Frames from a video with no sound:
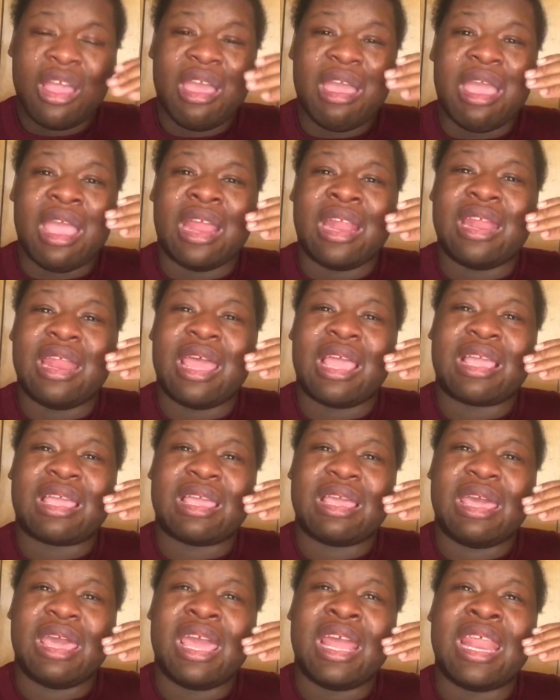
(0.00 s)
And they
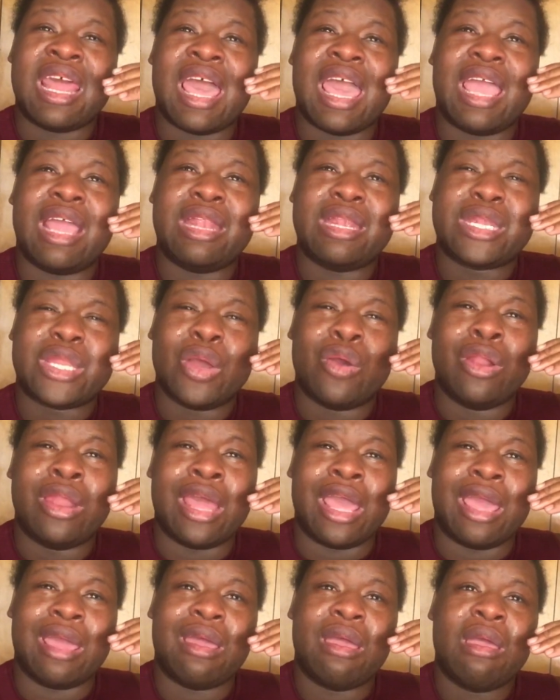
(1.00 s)
and they ain't do
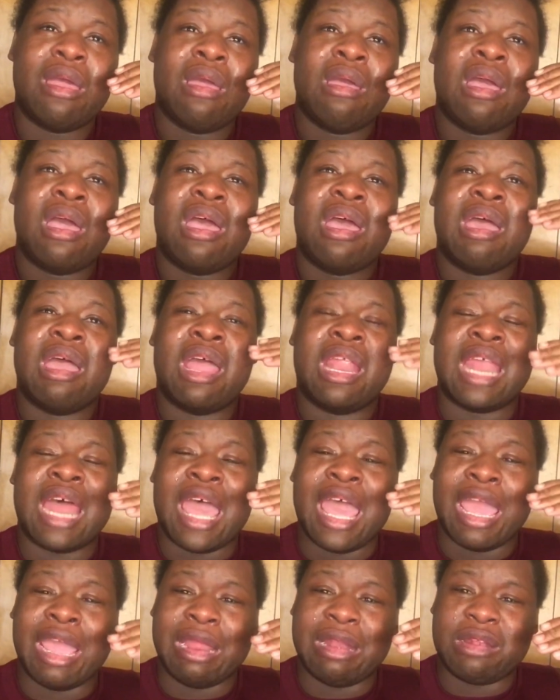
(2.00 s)
that, and
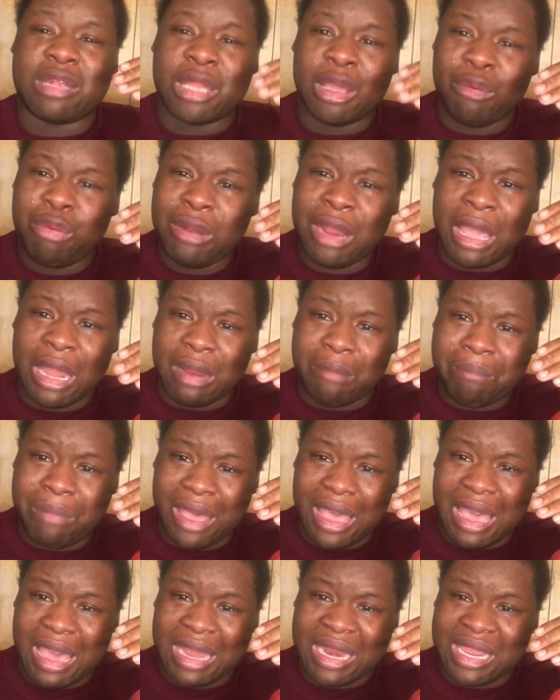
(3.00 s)
they ain't do that
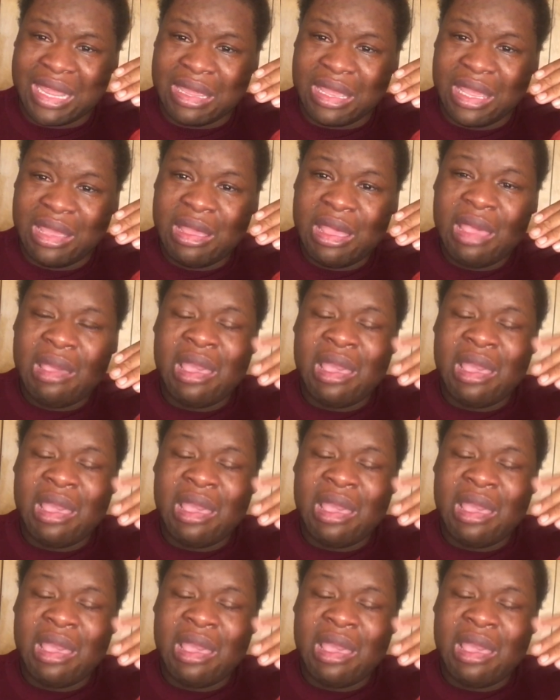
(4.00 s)
about it.